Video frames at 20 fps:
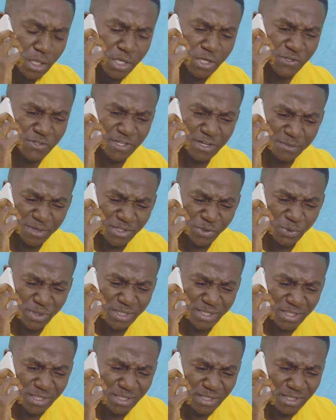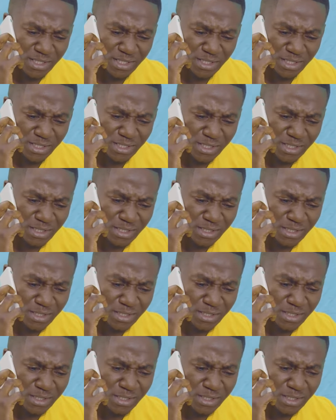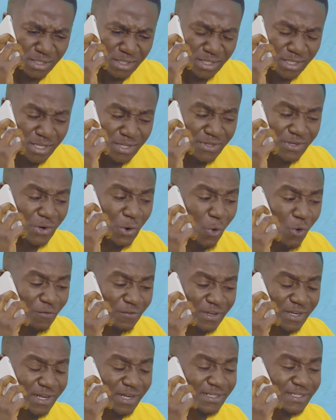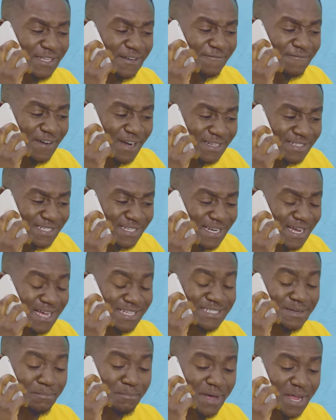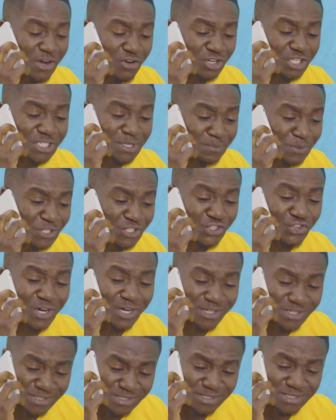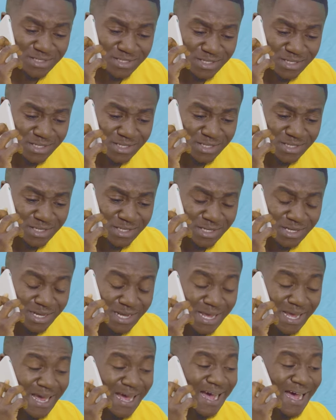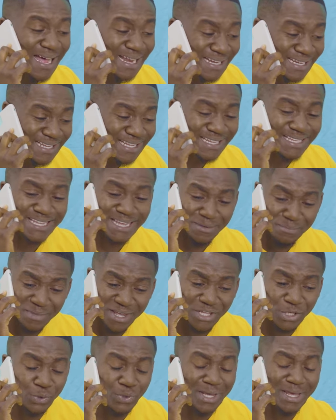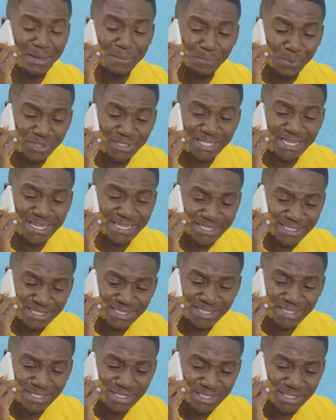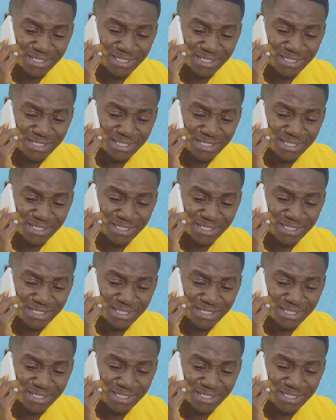You saw my tweet? The COVID-19 vaccine has a microchip to track us. And it can make you impotent.